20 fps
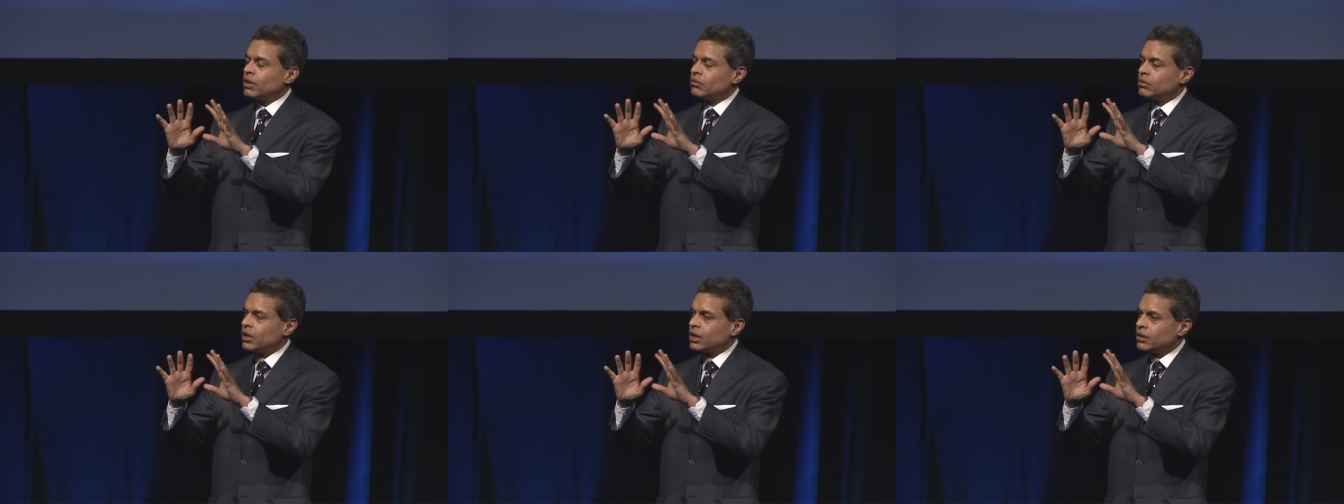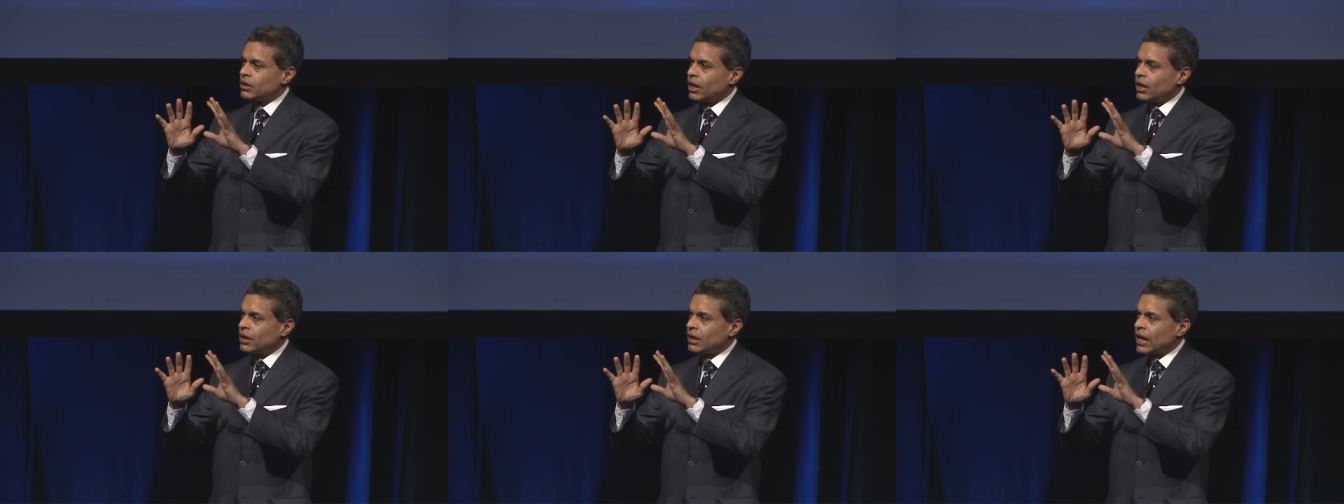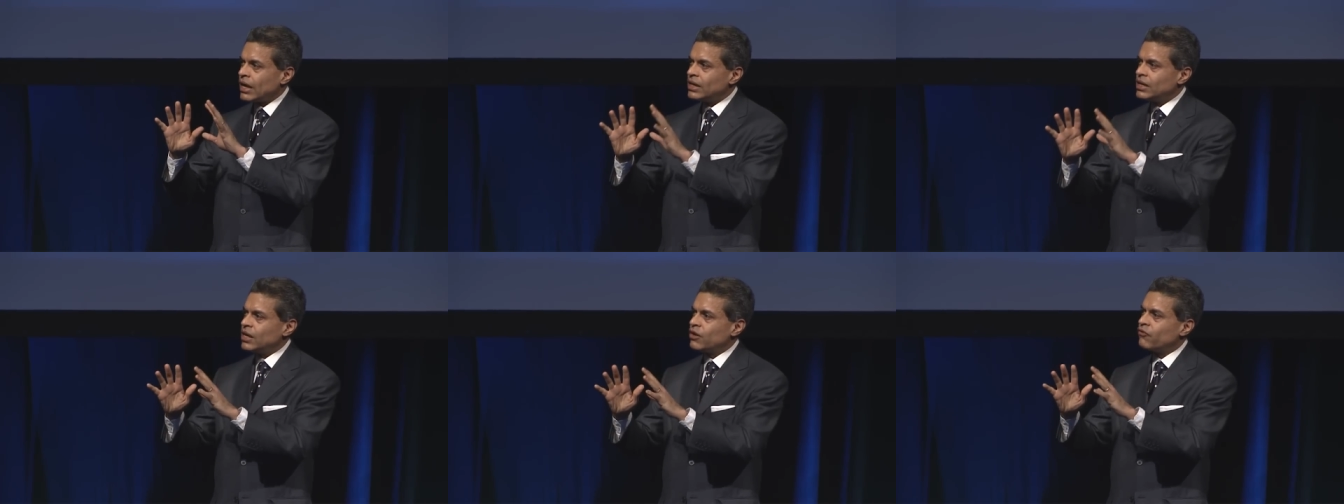in
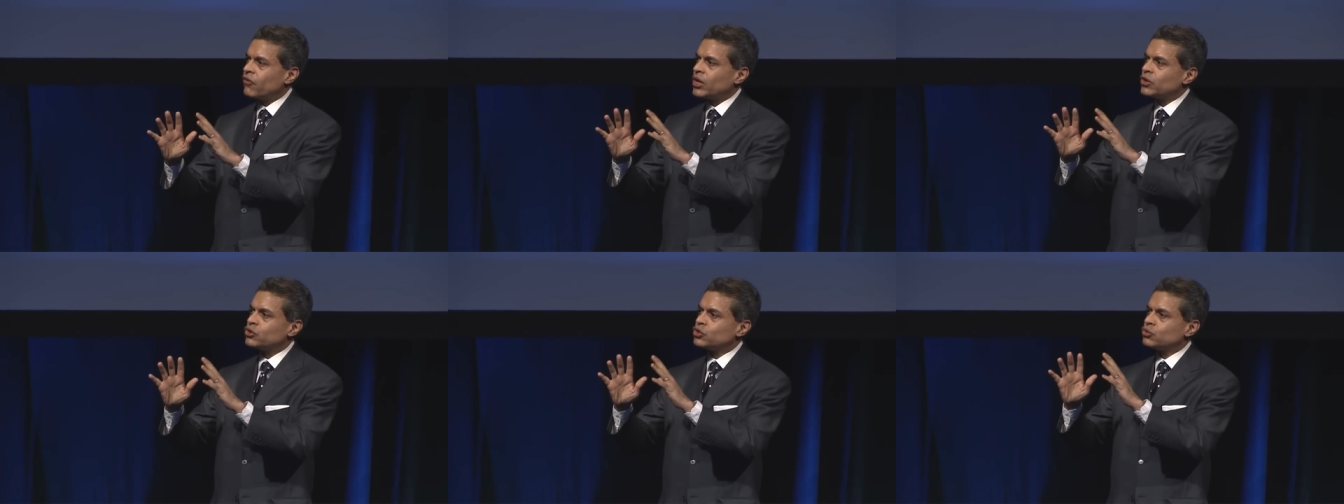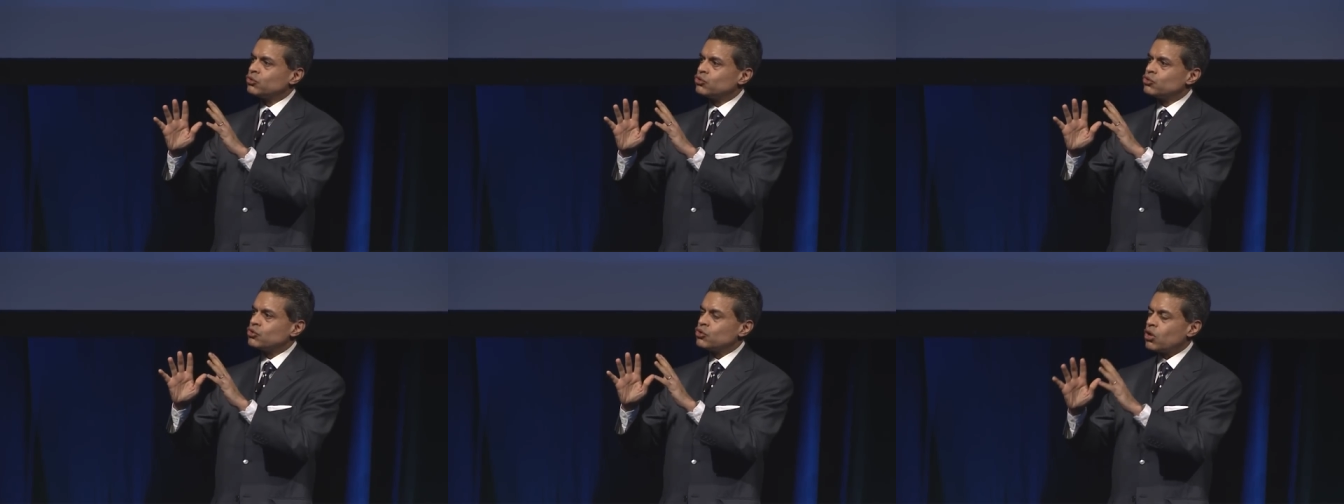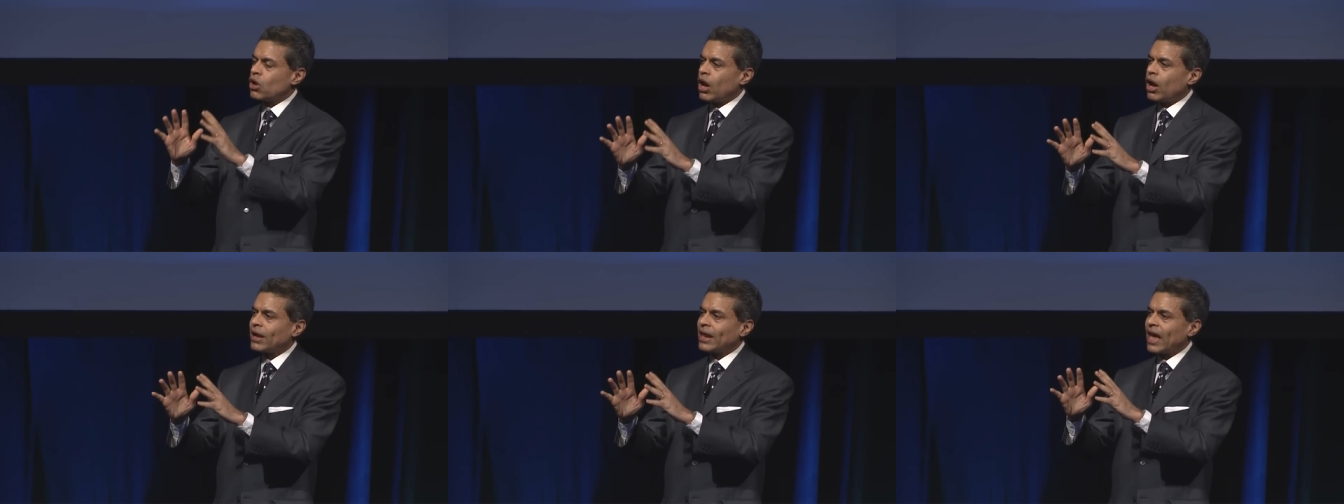any event, you do
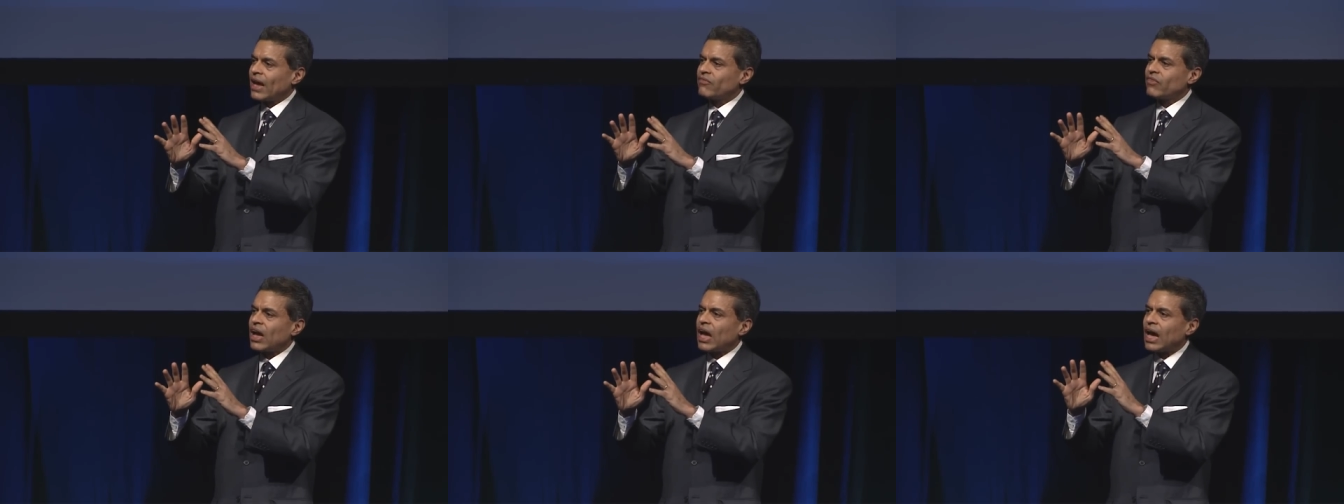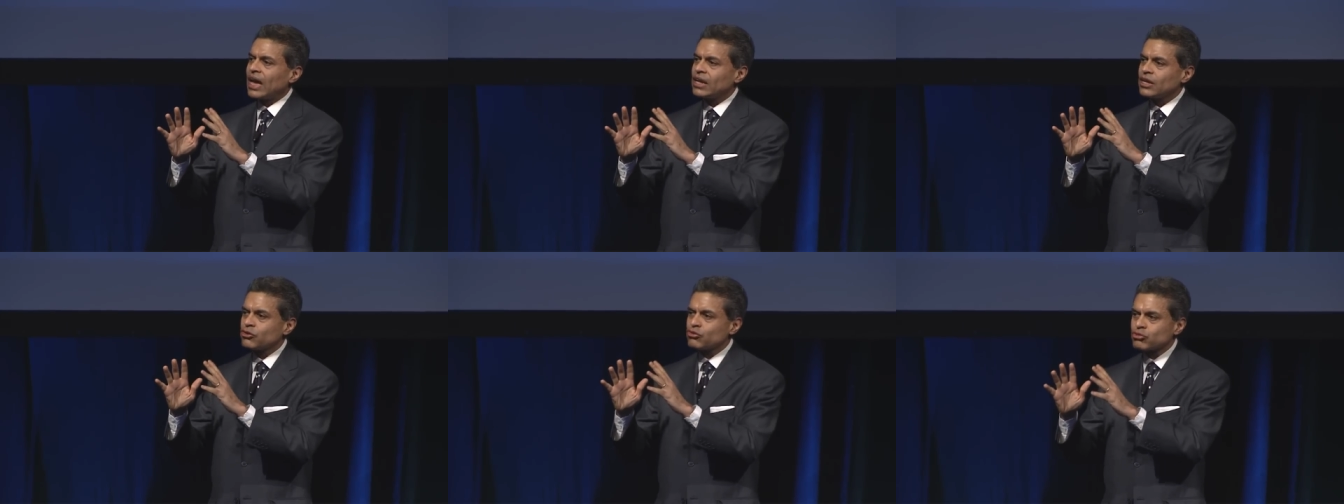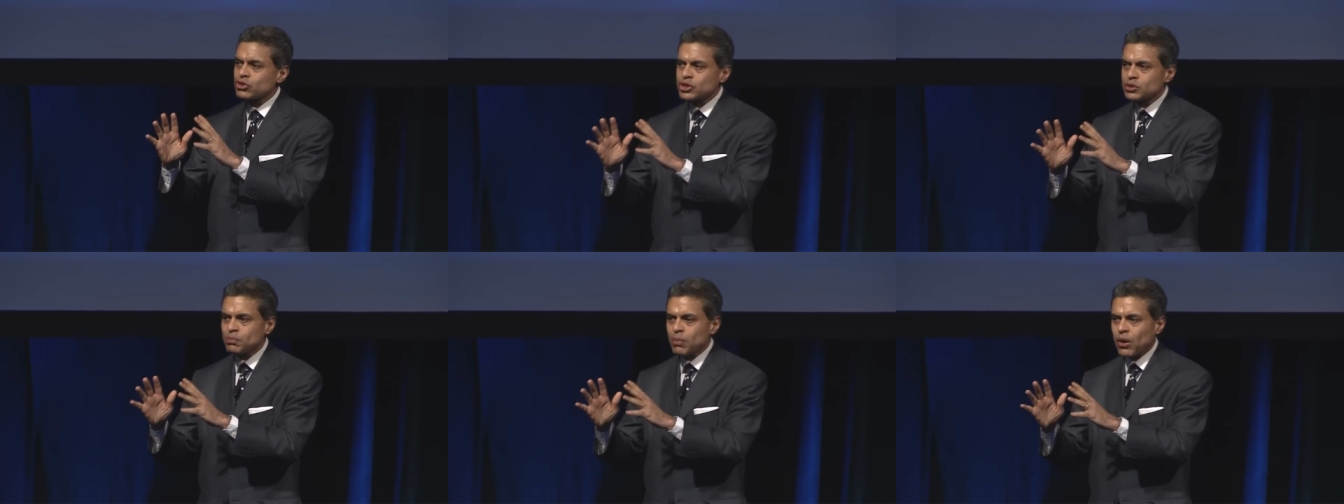not have a highly
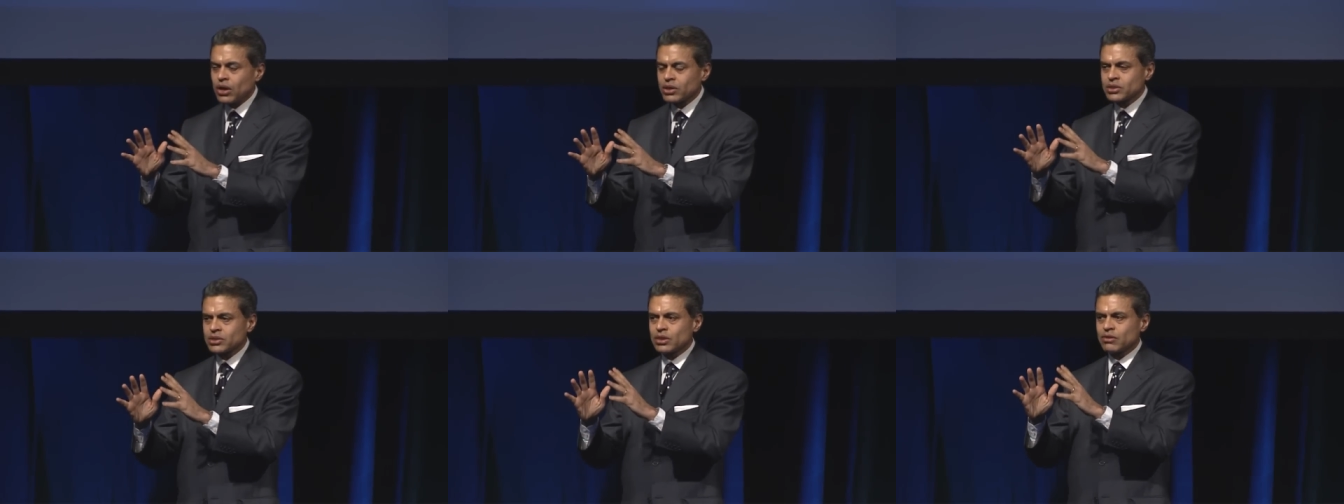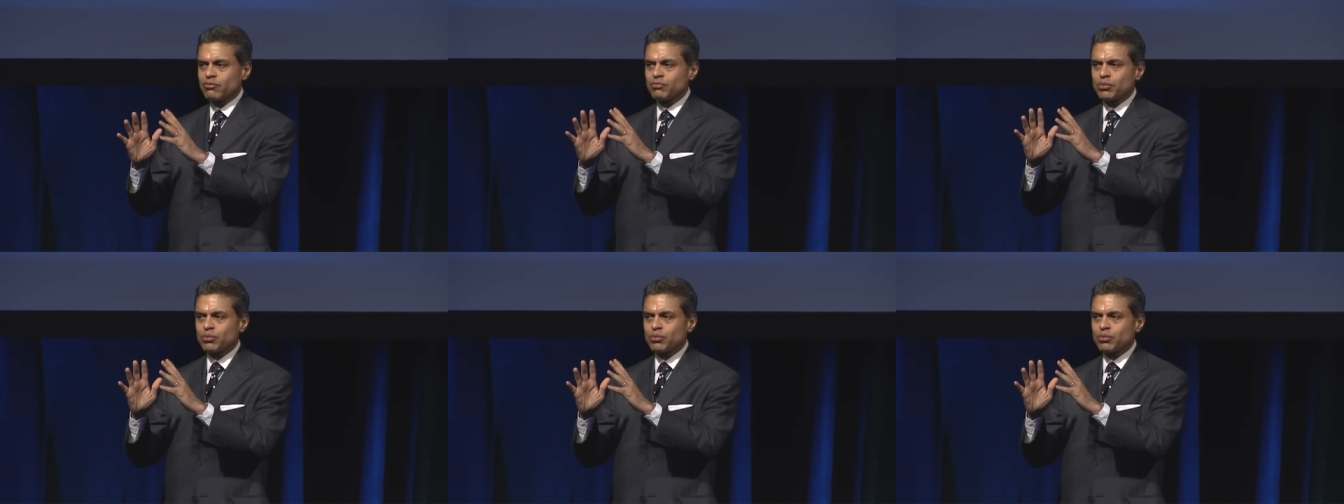responsive,